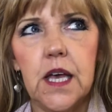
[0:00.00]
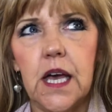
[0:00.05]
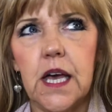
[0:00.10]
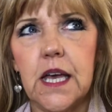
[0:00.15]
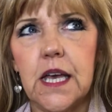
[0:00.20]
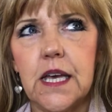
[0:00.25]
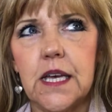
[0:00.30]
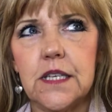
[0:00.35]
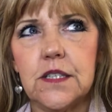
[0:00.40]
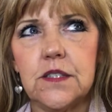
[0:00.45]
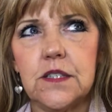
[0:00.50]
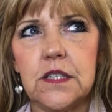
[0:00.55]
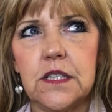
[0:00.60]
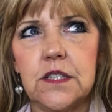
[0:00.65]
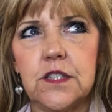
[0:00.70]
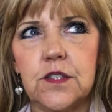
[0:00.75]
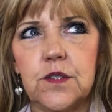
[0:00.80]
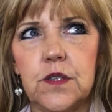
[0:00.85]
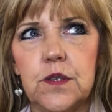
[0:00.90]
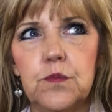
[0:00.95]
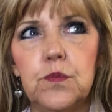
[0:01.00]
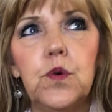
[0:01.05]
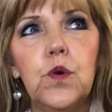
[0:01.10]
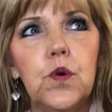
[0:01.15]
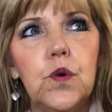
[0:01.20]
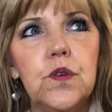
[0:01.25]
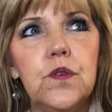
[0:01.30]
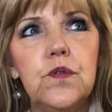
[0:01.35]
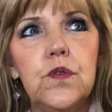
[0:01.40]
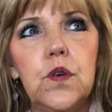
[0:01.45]
And it's
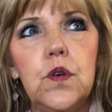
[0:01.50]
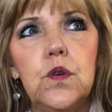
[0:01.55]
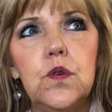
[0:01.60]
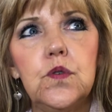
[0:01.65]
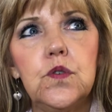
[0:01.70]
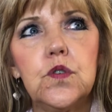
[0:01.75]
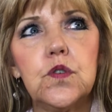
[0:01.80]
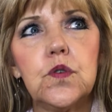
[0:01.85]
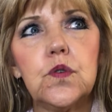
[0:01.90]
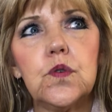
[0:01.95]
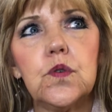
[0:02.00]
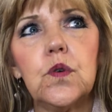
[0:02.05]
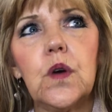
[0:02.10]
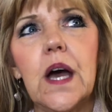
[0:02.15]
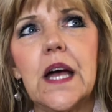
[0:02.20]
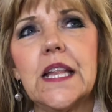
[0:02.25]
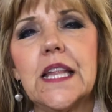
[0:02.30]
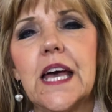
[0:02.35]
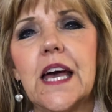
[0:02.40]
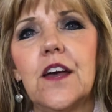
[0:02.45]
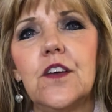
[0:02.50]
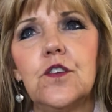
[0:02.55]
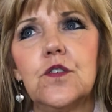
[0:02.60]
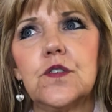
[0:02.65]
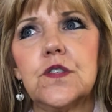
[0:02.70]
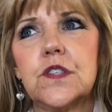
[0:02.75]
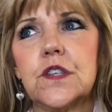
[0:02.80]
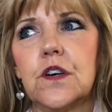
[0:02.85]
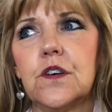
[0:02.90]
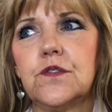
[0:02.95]
important for you to allow
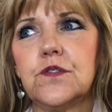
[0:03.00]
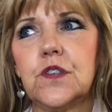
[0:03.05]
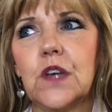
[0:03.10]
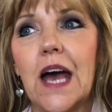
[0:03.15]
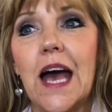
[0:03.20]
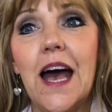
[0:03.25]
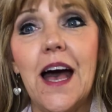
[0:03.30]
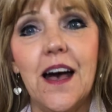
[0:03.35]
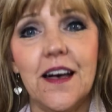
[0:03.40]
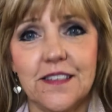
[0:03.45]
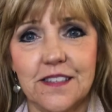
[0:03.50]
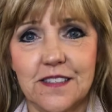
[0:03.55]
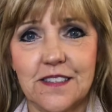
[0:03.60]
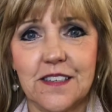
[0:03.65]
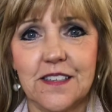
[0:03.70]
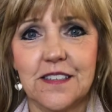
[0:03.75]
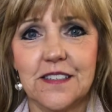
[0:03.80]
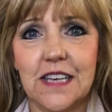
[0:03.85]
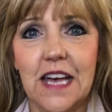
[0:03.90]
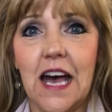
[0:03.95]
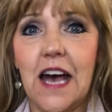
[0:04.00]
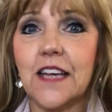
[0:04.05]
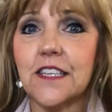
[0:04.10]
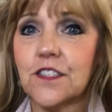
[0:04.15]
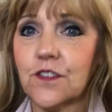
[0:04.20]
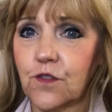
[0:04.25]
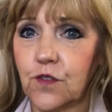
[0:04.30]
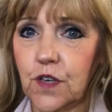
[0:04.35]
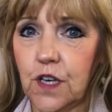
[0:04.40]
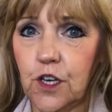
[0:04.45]
yourself to ask
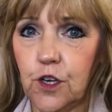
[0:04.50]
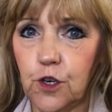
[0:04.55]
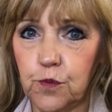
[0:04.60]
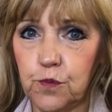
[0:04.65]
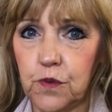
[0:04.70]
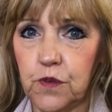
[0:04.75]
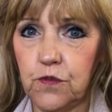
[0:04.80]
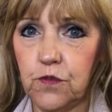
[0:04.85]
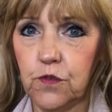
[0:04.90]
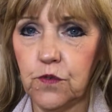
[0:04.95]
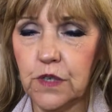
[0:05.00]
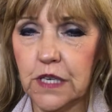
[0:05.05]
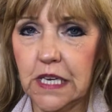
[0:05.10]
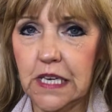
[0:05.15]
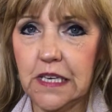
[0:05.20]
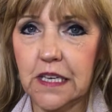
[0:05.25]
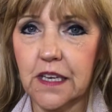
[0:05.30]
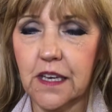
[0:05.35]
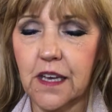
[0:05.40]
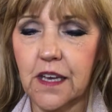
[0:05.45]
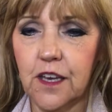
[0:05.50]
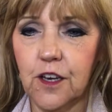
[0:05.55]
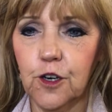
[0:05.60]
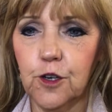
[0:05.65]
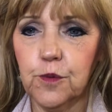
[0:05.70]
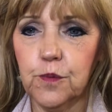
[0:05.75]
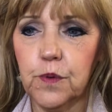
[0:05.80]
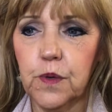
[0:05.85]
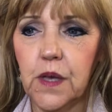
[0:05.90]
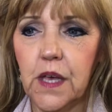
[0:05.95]
for help if you're needing
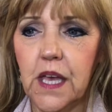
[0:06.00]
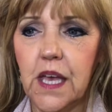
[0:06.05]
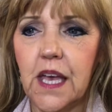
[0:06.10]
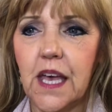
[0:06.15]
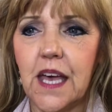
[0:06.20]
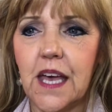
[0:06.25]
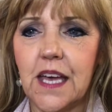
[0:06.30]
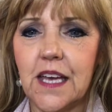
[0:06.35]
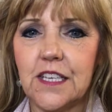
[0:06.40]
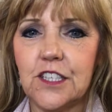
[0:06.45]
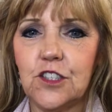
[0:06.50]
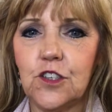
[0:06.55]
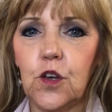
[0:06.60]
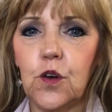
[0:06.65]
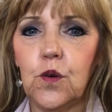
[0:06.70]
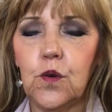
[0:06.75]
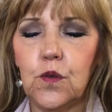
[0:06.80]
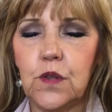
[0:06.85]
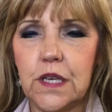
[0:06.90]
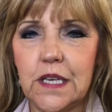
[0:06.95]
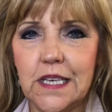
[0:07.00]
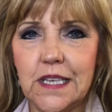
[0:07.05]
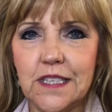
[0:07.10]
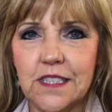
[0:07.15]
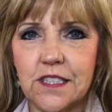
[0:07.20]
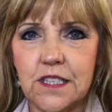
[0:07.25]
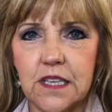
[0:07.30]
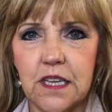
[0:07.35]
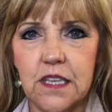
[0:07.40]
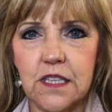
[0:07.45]
help, and know that
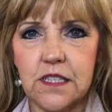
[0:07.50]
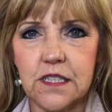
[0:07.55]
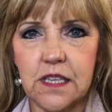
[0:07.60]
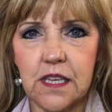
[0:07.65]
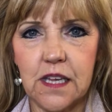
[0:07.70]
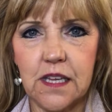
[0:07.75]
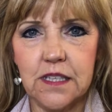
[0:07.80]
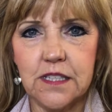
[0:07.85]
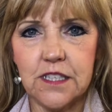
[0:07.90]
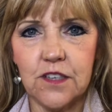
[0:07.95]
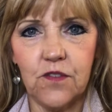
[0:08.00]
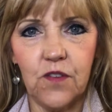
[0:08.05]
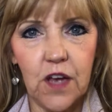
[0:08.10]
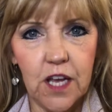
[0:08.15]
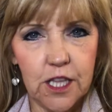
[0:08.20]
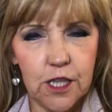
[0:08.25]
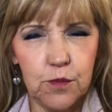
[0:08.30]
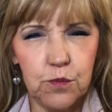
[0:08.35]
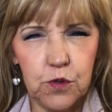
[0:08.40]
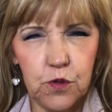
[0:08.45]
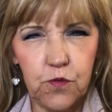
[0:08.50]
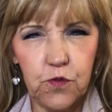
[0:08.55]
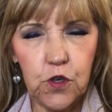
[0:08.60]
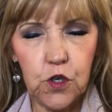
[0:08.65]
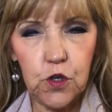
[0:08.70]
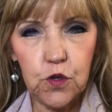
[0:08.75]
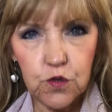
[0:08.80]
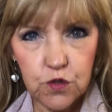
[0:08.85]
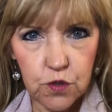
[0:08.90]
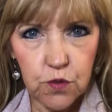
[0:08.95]
it's available for
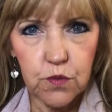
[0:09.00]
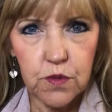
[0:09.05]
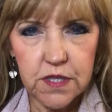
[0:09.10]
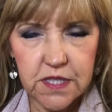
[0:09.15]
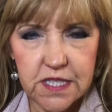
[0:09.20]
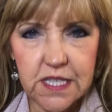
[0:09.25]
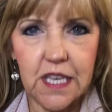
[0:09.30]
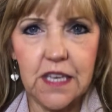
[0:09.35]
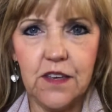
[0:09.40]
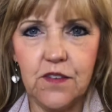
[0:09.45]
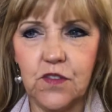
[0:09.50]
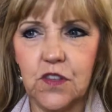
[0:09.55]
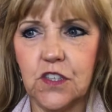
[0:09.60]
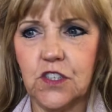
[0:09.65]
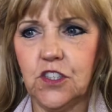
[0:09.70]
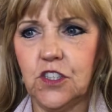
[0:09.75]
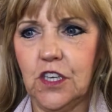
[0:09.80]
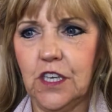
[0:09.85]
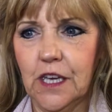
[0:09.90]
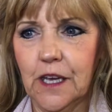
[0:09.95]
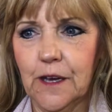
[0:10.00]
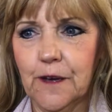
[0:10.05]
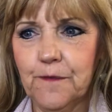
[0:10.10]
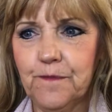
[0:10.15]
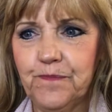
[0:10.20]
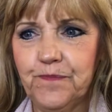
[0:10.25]
you to receive this year.